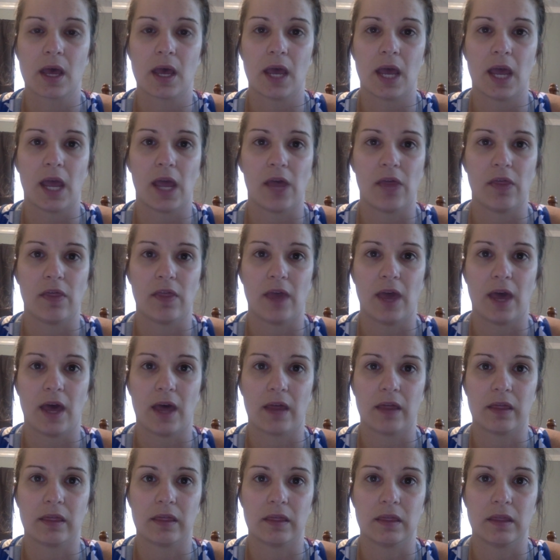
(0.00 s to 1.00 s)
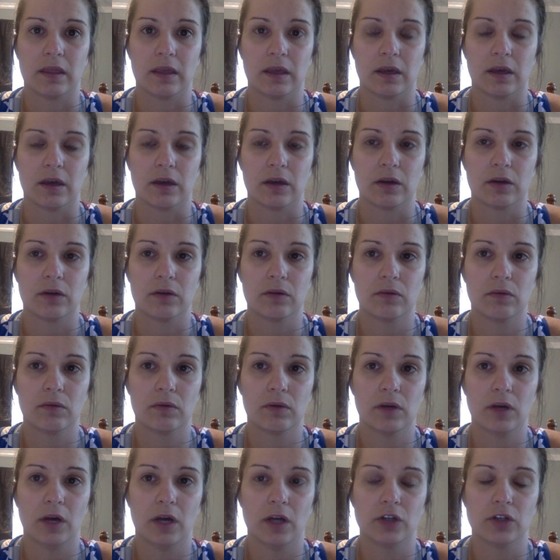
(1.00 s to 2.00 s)
and that the
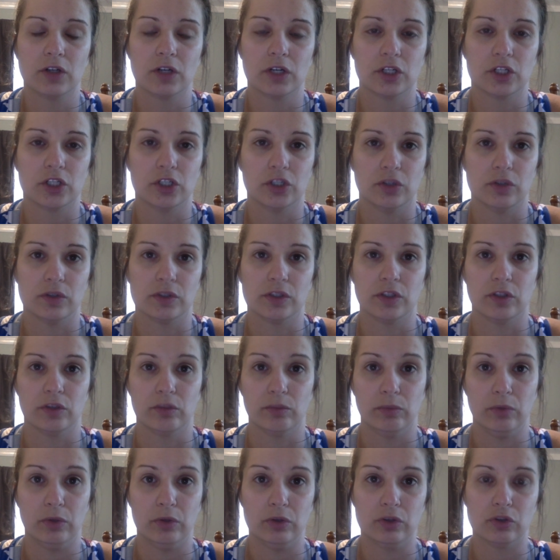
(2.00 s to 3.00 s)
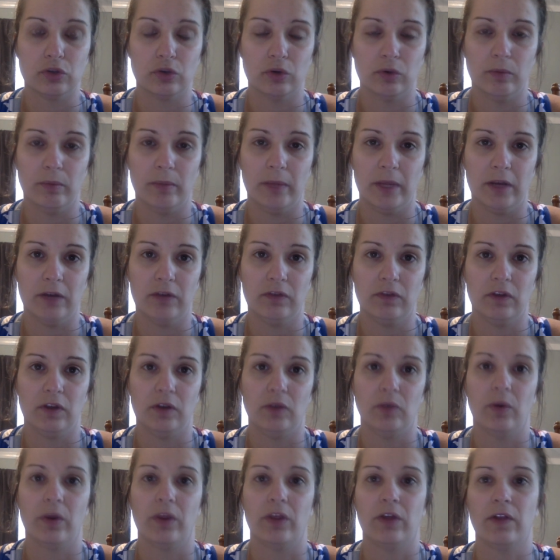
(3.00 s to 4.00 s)
contract shows their mutual
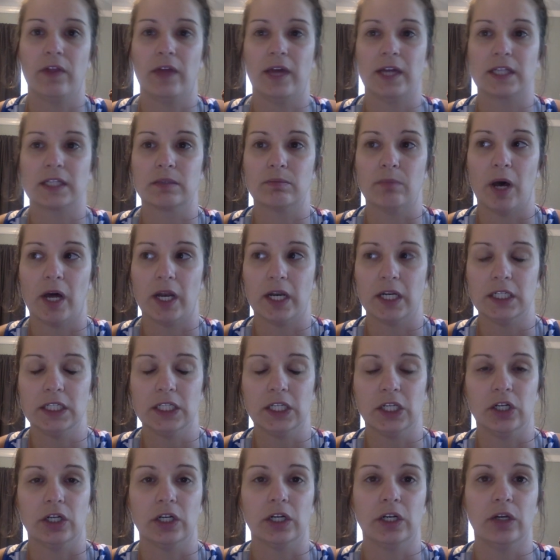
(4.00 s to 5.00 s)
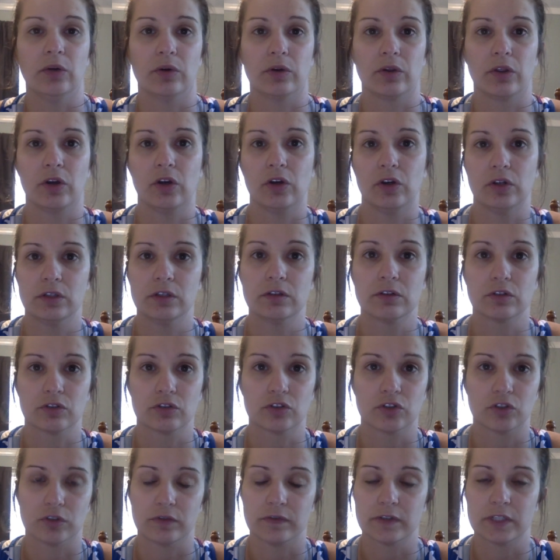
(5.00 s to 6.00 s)
benefit, whether that's monetary or the goods or
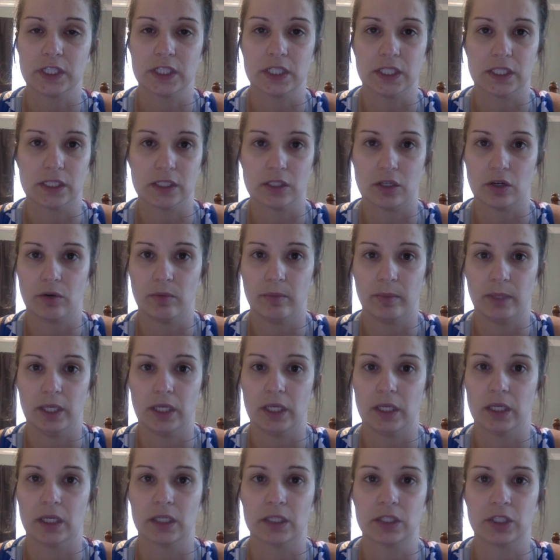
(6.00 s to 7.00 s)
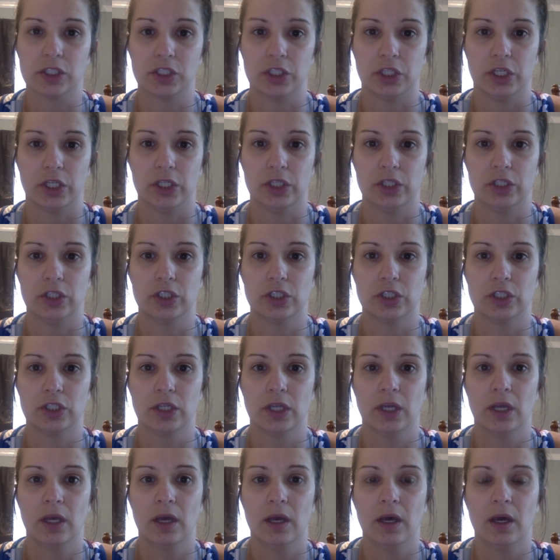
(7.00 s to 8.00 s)
services that are being exchanged.
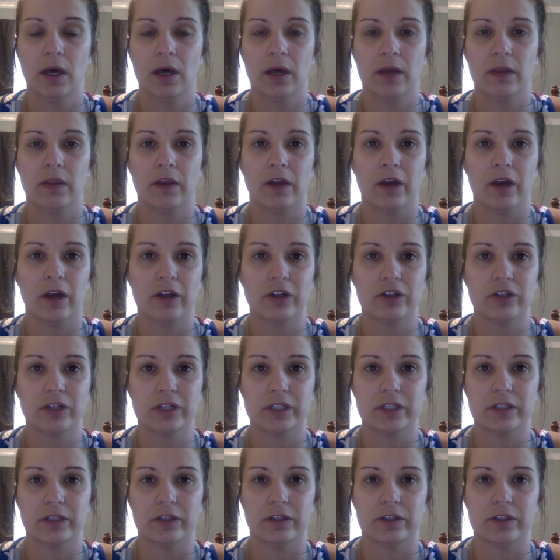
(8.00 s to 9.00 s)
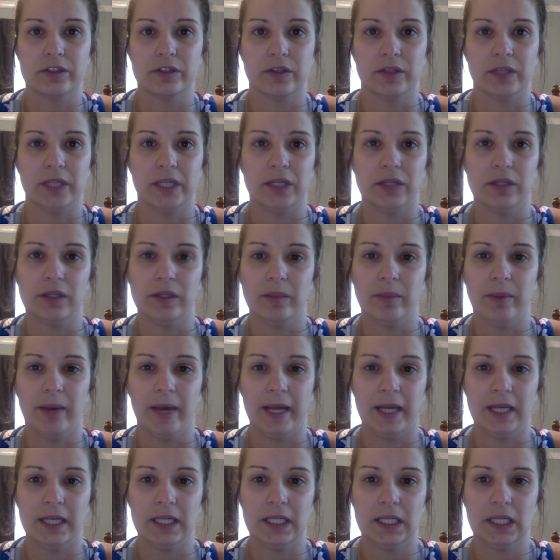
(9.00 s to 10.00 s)
The contracts are also legally
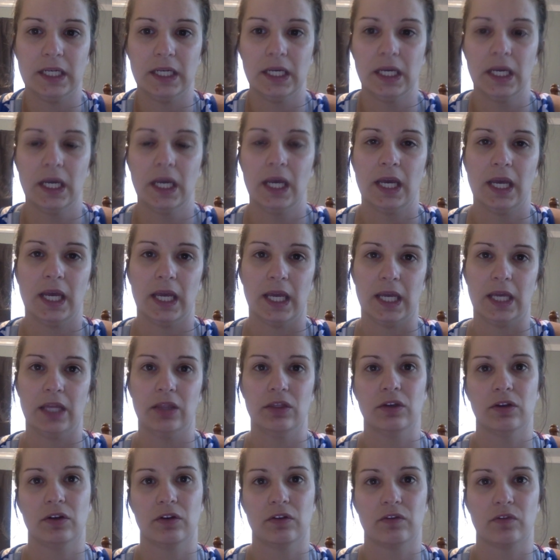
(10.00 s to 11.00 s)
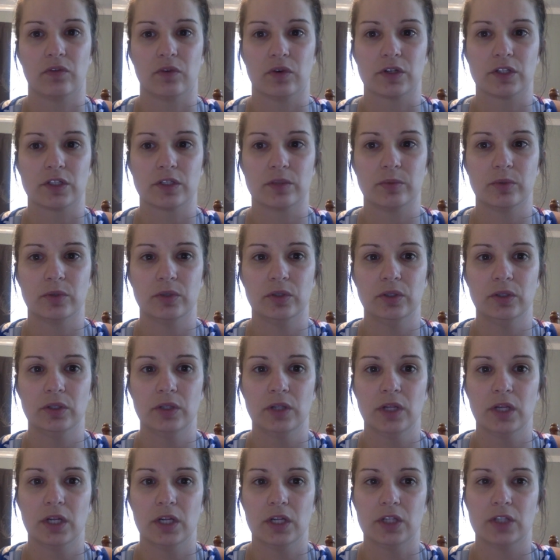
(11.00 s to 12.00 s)
binding and they're enforceable,
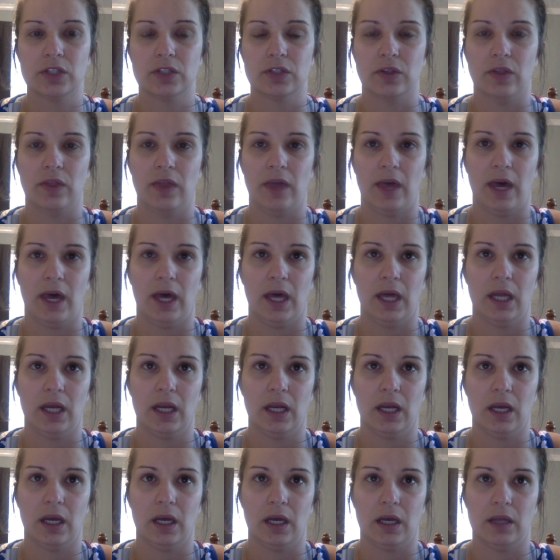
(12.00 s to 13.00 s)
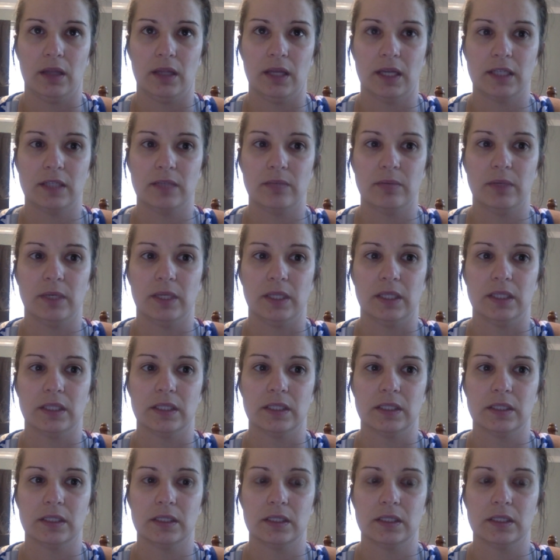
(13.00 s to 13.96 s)
so that that depends